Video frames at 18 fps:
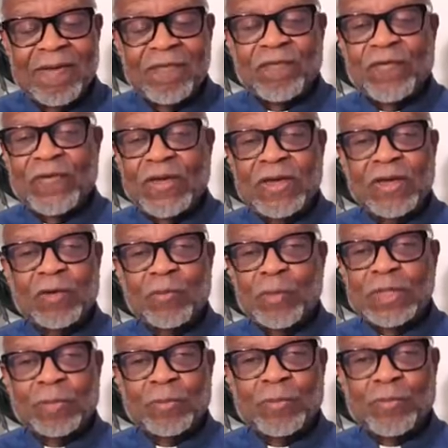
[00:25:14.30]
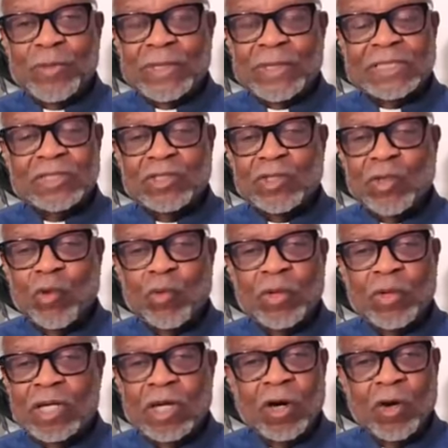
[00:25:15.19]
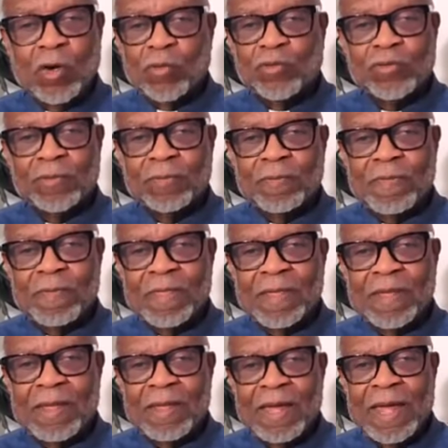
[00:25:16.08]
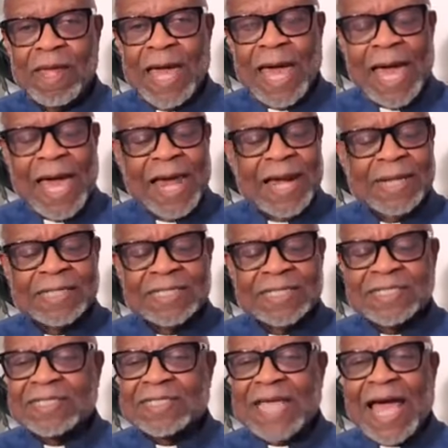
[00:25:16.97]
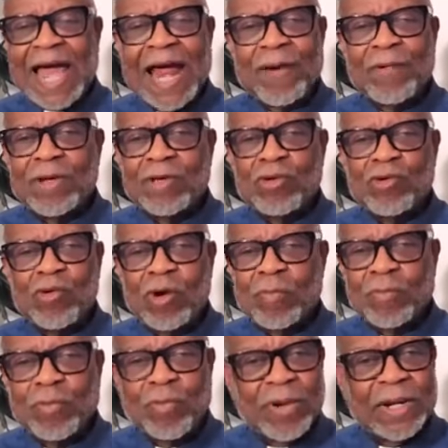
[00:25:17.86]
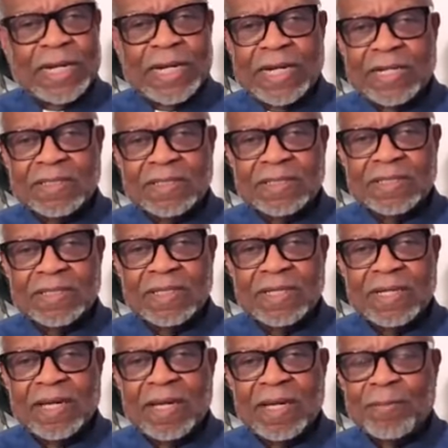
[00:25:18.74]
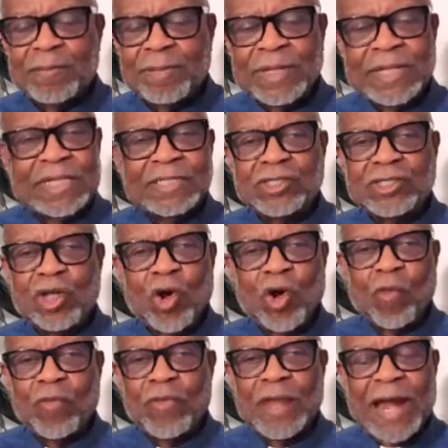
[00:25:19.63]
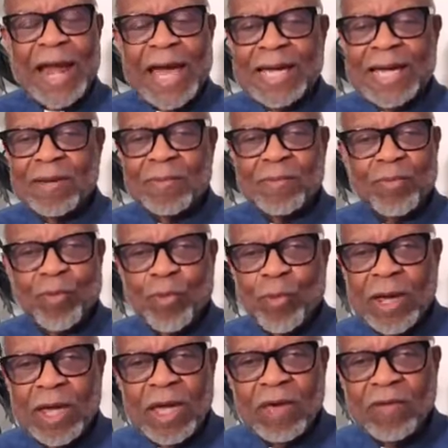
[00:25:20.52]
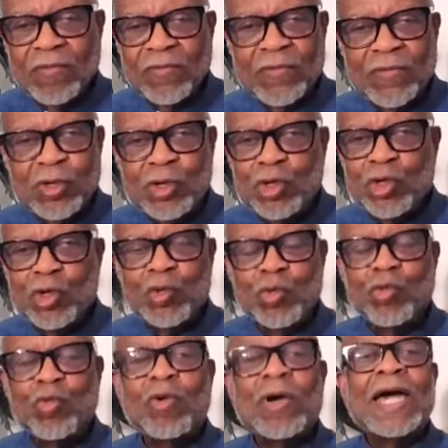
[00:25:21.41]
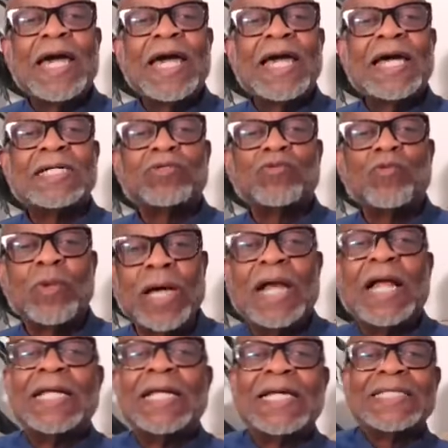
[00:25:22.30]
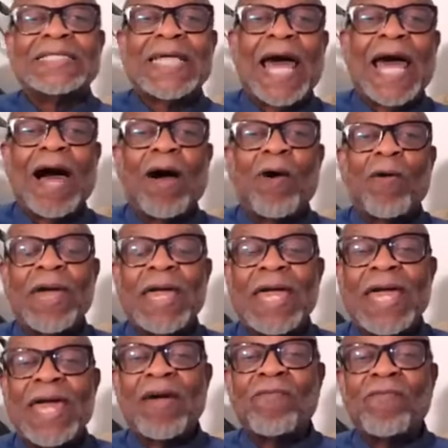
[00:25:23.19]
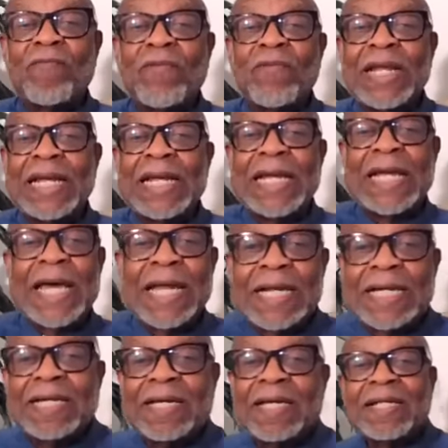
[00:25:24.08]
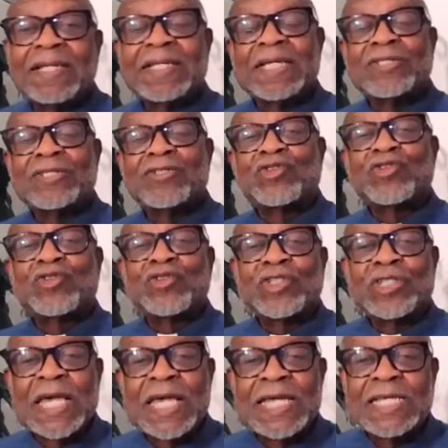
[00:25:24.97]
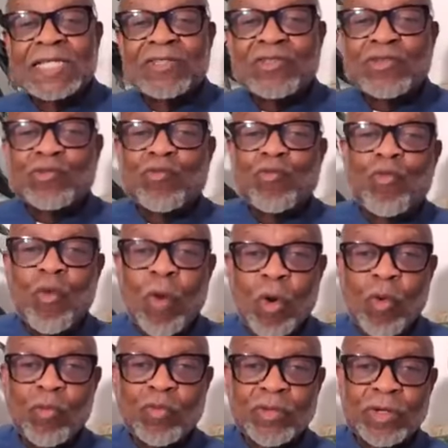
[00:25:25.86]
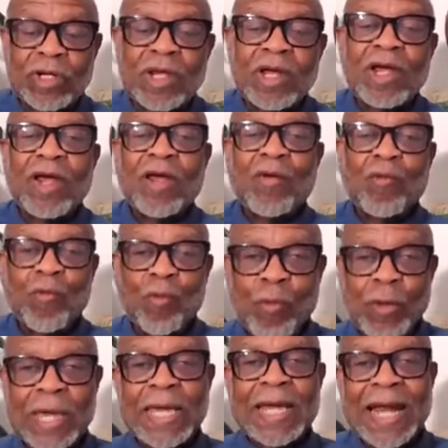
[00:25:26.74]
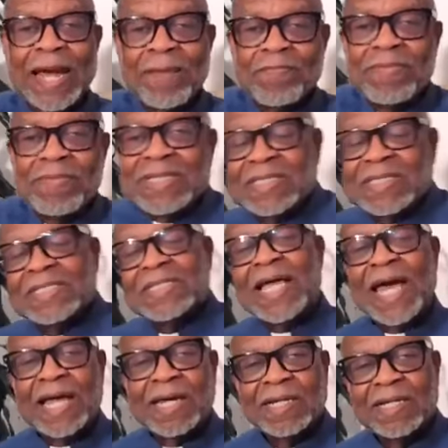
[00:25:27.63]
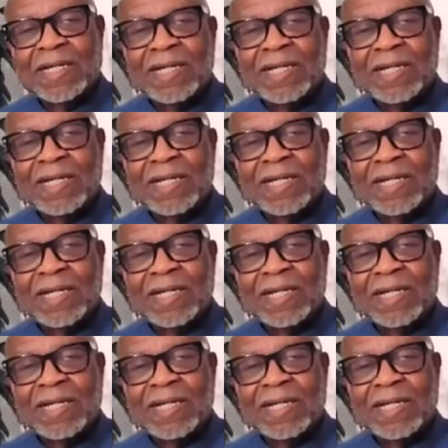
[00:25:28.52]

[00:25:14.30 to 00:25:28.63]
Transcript: filled with the precious Holy Ghost, and desiring your prayers, please know that I am praying for you as well. That's how every letter that saints wrote read. I miss that.